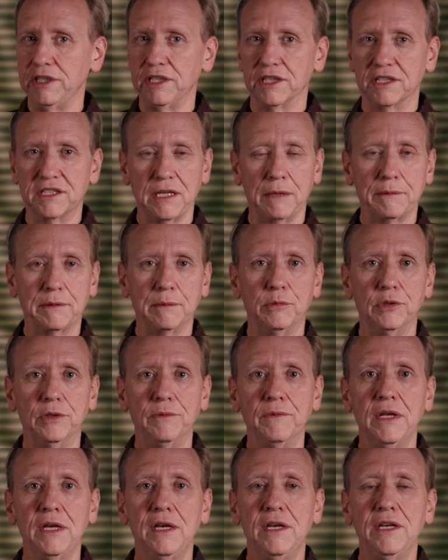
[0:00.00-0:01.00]
acceptable.
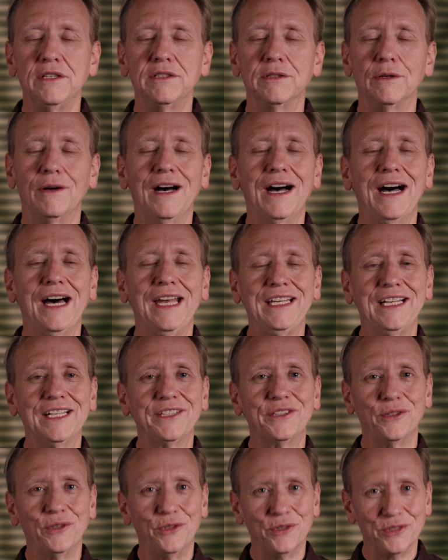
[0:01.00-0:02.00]
So,
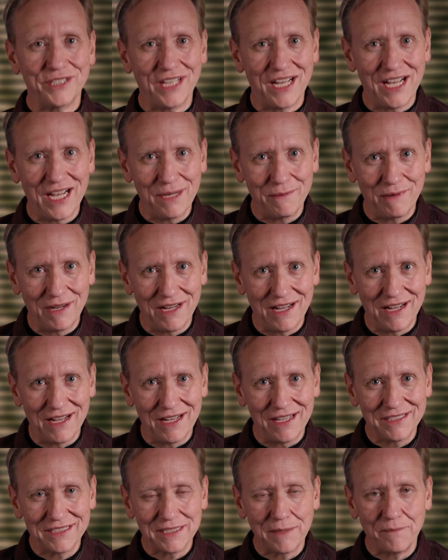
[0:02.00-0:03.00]
arigatou
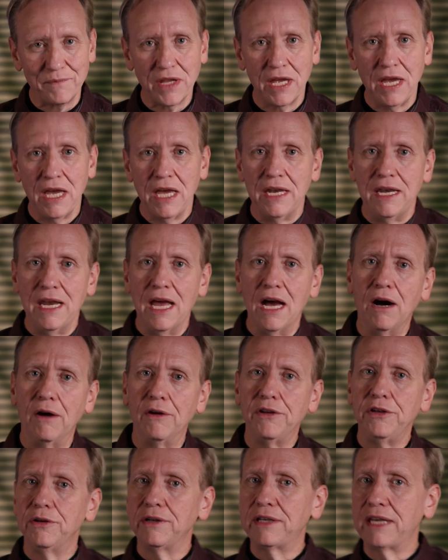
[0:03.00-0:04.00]
gozaimasu. Now,
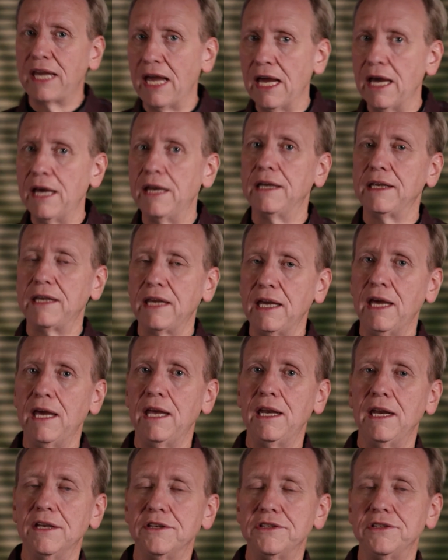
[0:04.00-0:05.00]
you can,
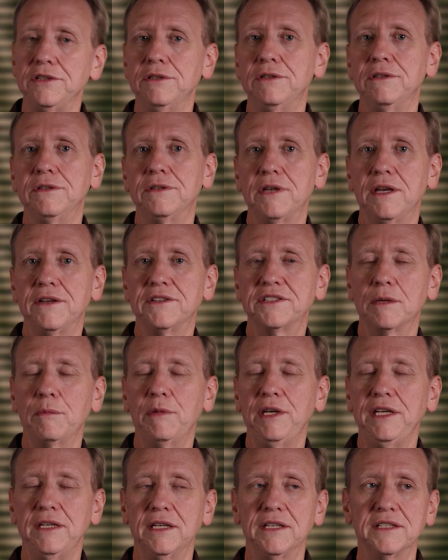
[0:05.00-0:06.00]
again, as
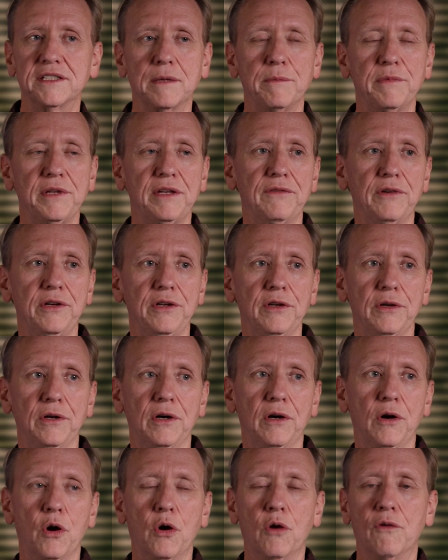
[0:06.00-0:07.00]
somebody does something for you
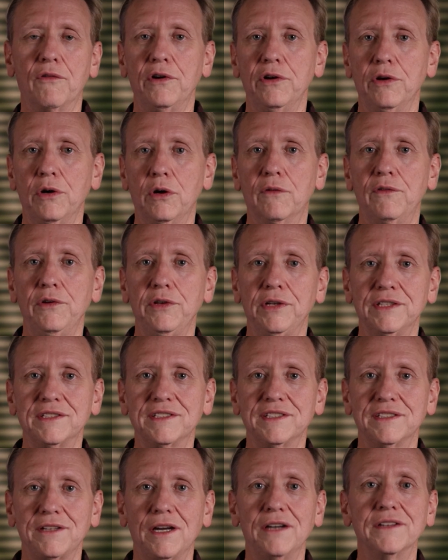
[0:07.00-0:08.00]
over and over, you can
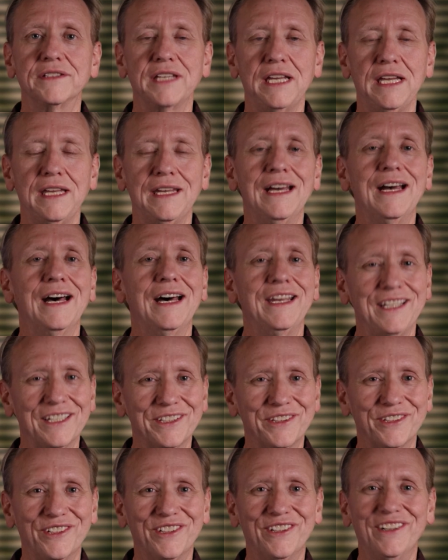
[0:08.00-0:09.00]
start saying,
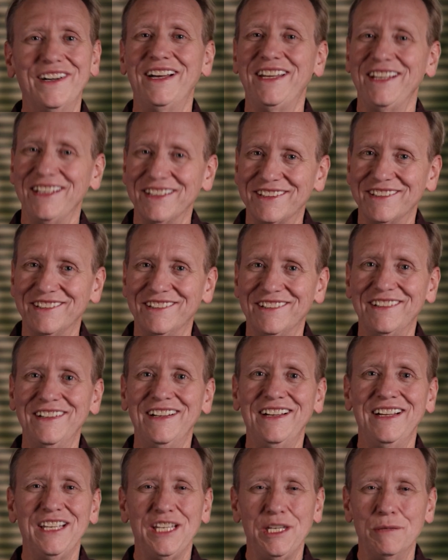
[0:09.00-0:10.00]
arigato.
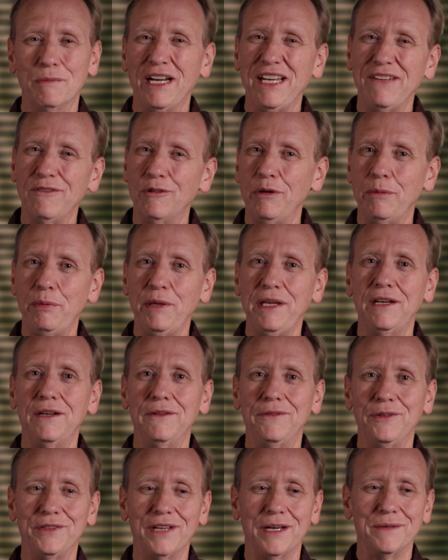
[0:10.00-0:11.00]
You might even repeat it a
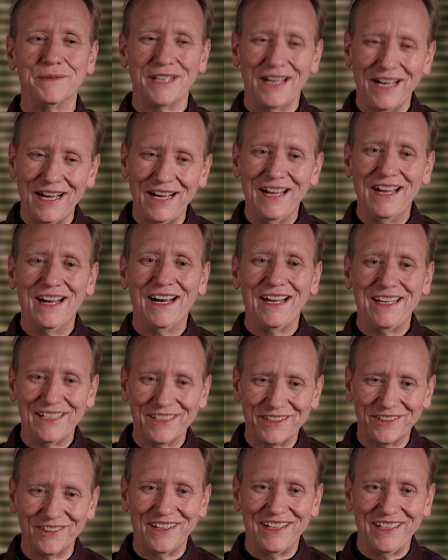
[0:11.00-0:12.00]
few times.
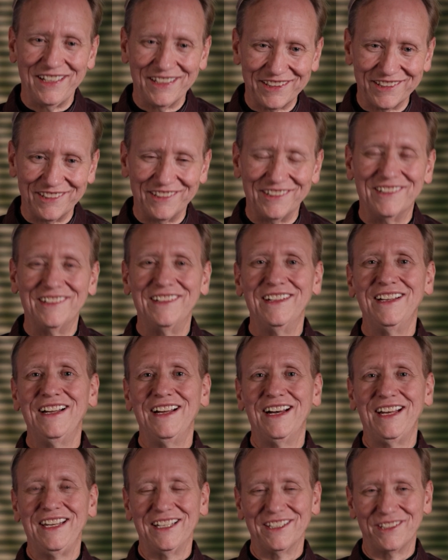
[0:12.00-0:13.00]
Arigato
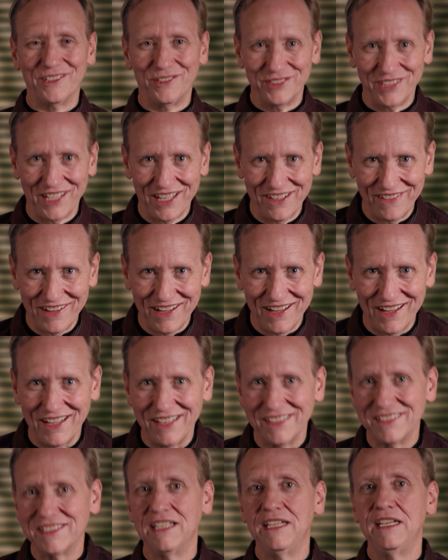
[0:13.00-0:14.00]

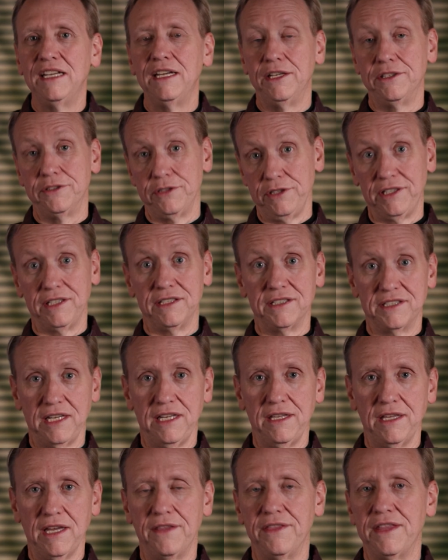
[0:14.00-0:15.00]
gozaimasu. And so you can say
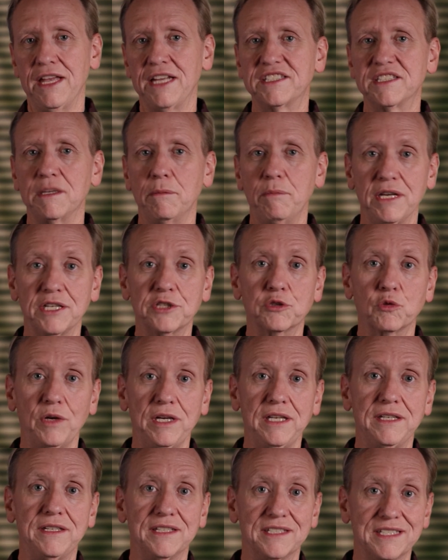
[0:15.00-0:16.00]
that. That's the best
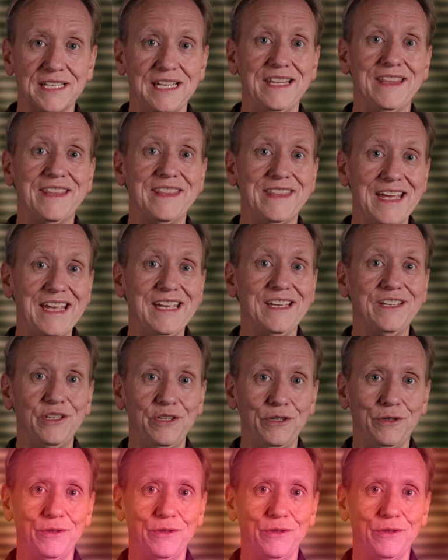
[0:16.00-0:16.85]
way to say thank you.